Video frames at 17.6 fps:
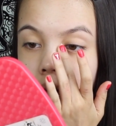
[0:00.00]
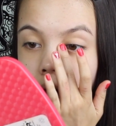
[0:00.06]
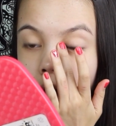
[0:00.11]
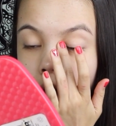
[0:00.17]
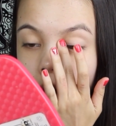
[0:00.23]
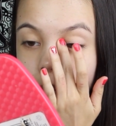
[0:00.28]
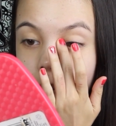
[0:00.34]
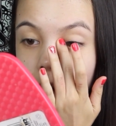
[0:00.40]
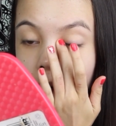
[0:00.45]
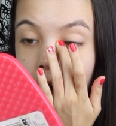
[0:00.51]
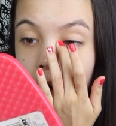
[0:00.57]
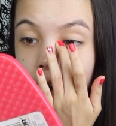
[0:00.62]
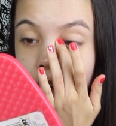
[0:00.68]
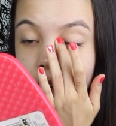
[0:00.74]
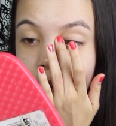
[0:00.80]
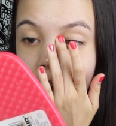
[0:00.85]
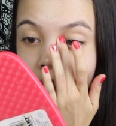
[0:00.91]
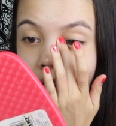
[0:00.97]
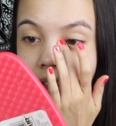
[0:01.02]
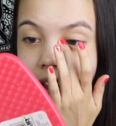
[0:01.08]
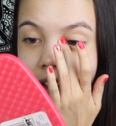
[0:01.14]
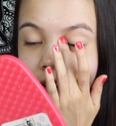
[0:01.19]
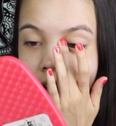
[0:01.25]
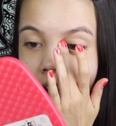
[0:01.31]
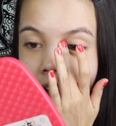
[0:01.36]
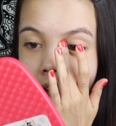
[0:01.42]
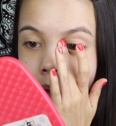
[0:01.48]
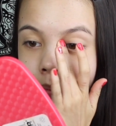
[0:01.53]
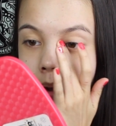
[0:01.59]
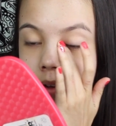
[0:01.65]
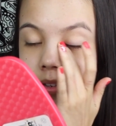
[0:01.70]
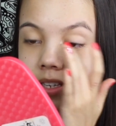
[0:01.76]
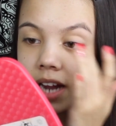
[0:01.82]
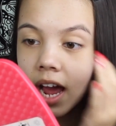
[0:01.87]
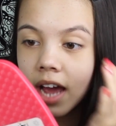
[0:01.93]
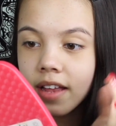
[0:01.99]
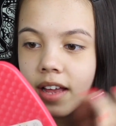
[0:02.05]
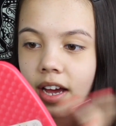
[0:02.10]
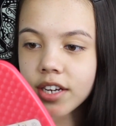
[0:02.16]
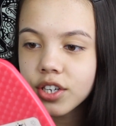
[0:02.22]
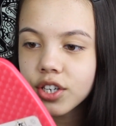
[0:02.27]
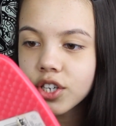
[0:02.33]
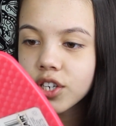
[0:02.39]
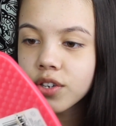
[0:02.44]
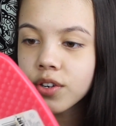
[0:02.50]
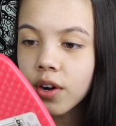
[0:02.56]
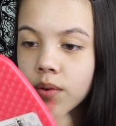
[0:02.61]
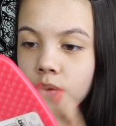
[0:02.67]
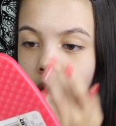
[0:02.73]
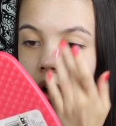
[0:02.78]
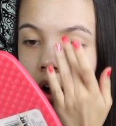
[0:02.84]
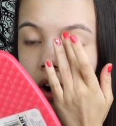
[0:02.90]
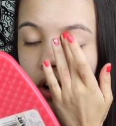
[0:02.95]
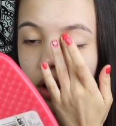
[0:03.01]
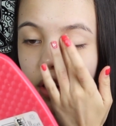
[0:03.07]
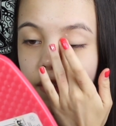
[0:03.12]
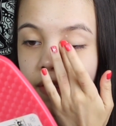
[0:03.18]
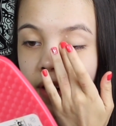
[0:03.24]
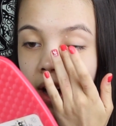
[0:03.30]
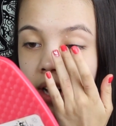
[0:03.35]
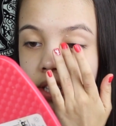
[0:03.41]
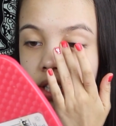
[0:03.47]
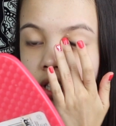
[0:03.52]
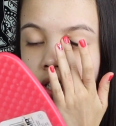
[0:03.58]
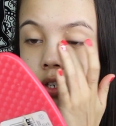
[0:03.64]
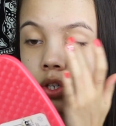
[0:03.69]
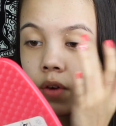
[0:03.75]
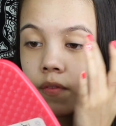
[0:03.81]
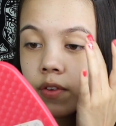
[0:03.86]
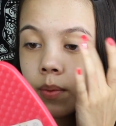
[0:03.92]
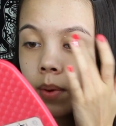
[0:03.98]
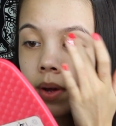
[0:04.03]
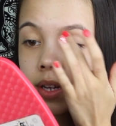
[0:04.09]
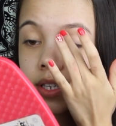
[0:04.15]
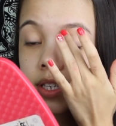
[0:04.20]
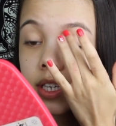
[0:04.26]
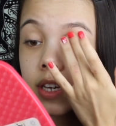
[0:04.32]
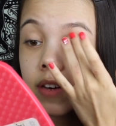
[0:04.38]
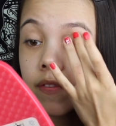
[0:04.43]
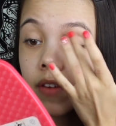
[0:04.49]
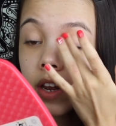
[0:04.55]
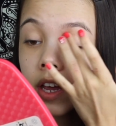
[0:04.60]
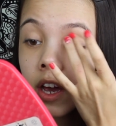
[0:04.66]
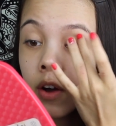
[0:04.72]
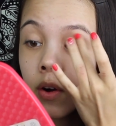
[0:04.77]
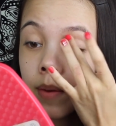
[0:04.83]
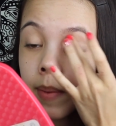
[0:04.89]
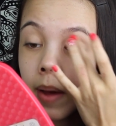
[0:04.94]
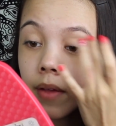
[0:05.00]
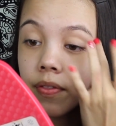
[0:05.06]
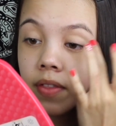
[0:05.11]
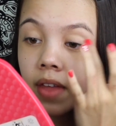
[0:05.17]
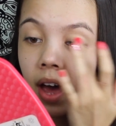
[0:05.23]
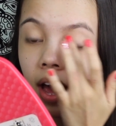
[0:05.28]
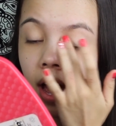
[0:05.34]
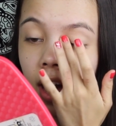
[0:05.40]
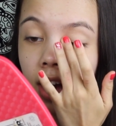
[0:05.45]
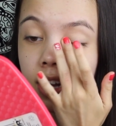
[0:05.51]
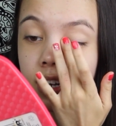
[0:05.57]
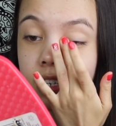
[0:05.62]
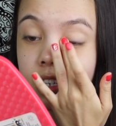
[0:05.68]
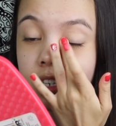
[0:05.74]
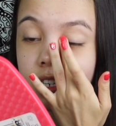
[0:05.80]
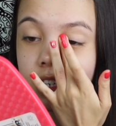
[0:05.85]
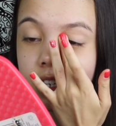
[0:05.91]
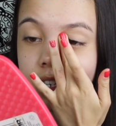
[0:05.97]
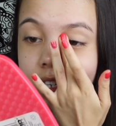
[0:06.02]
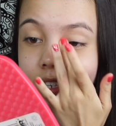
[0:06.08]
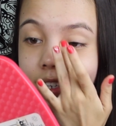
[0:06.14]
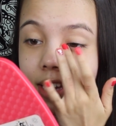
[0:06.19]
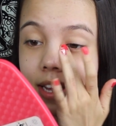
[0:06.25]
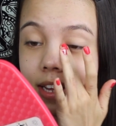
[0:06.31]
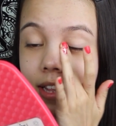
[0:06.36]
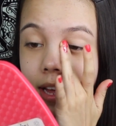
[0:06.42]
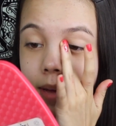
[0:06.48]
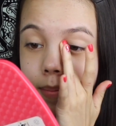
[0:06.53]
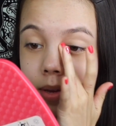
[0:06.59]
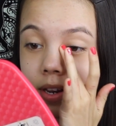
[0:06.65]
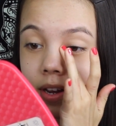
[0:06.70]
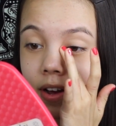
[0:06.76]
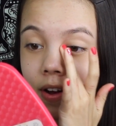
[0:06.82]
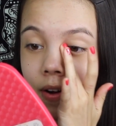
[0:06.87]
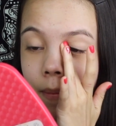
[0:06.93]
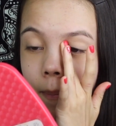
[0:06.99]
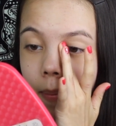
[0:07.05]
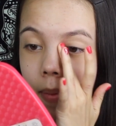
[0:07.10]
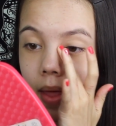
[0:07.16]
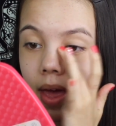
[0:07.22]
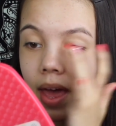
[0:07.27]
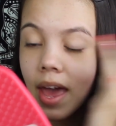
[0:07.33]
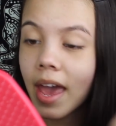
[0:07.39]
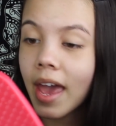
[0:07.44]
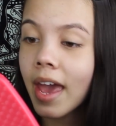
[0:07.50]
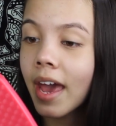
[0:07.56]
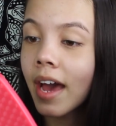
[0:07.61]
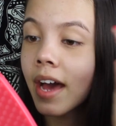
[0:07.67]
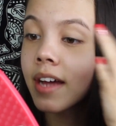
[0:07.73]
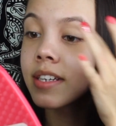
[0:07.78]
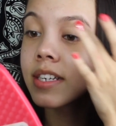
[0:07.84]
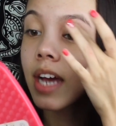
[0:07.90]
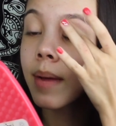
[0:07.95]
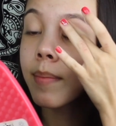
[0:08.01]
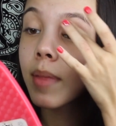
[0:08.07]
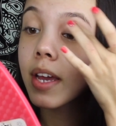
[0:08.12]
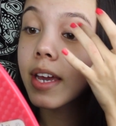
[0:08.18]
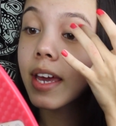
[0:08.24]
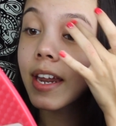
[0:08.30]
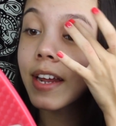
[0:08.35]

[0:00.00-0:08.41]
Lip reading: how do you get like your eyebrows and eyelashes to grow longer and faster. So if you want to see a video about that, just like let me know. And I'm like